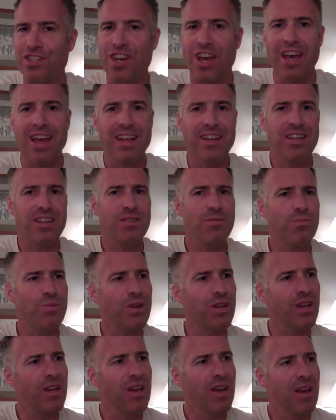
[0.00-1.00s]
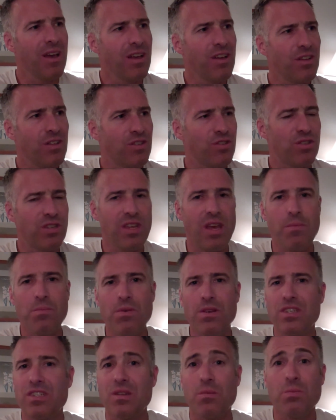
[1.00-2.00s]
It doesn't bring
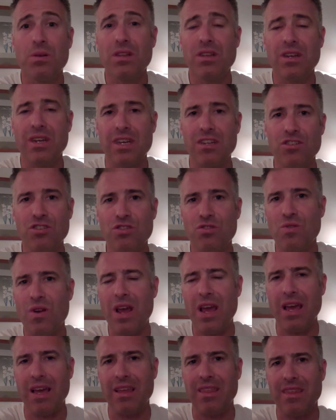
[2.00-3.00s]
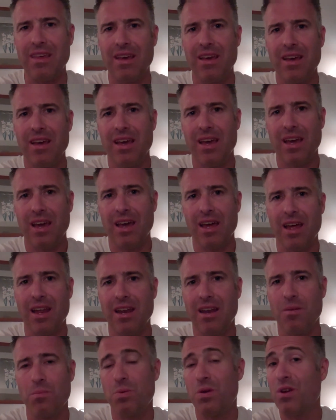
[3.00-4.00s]
stability and strength
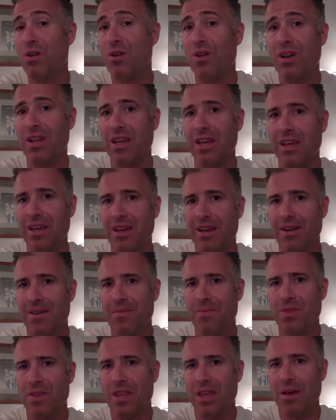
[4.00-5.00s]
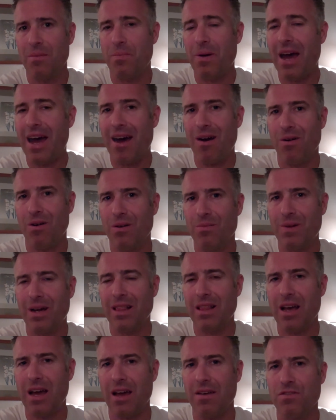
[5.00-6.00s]
and purity and power in my
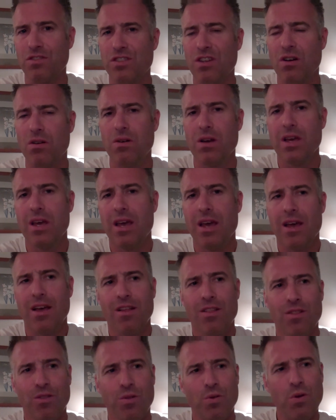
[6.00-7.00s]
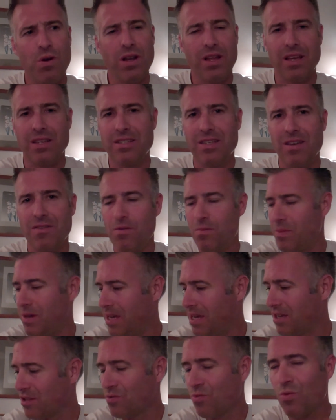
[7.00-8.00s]
life. So the Lord has given me
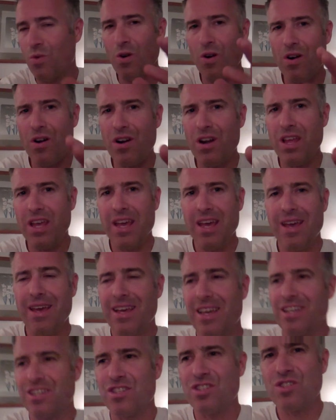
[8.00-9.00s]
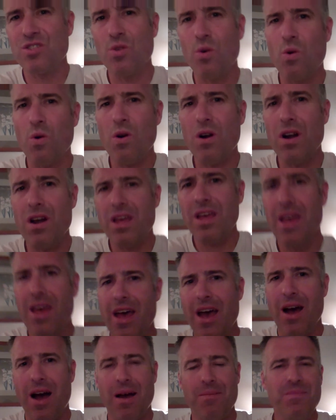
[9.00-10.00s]
His Word, His sword.
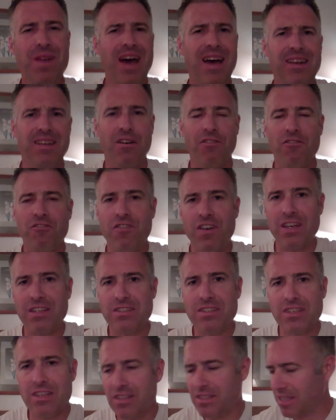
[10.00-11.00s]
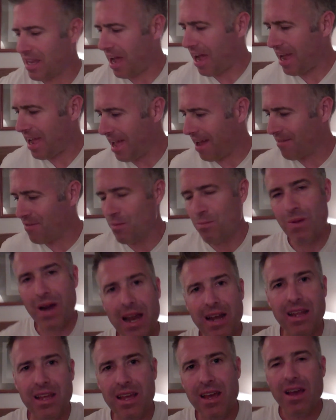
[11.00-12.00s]
I'm not defenseless. I have the
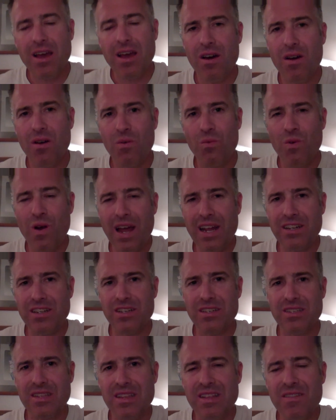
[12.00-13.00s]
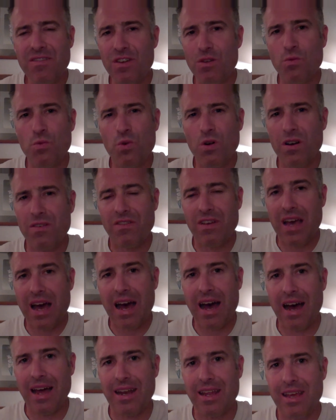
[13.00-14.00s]
mighty, righteous, living Word of
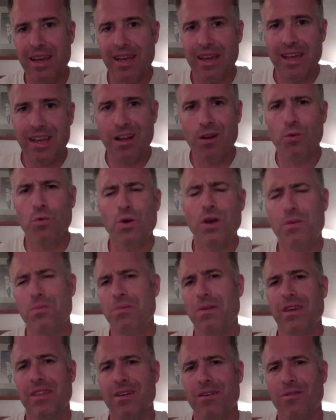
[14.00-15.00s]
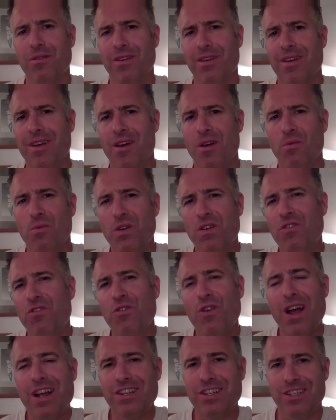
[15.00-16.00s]
God here with me that
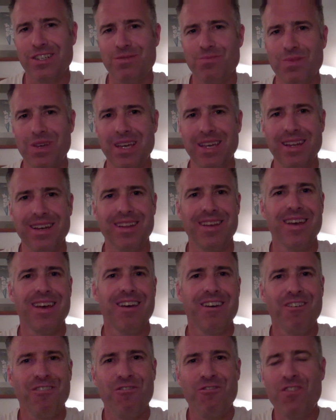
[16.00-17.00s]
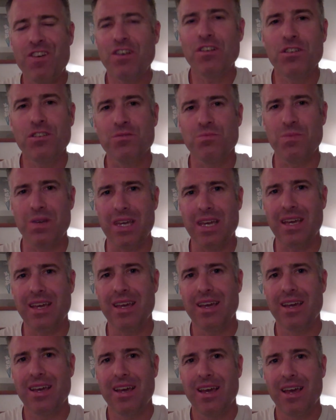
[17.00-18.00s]
refreshes me and fills me.
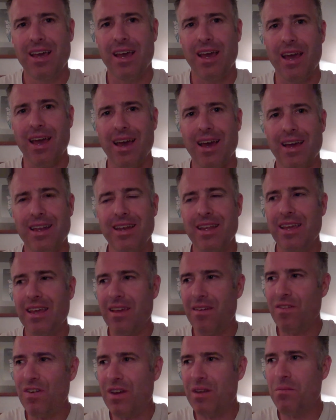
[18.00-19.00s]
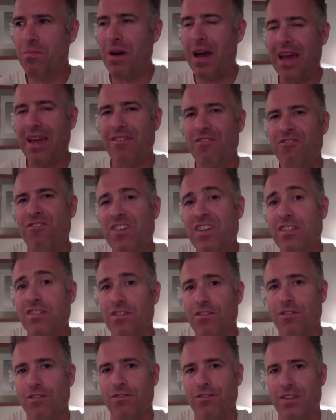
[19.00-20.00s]
And even in my
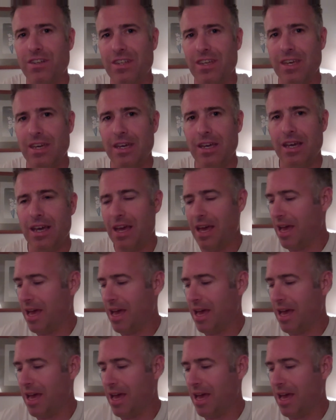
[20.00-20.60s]
physical fatigue,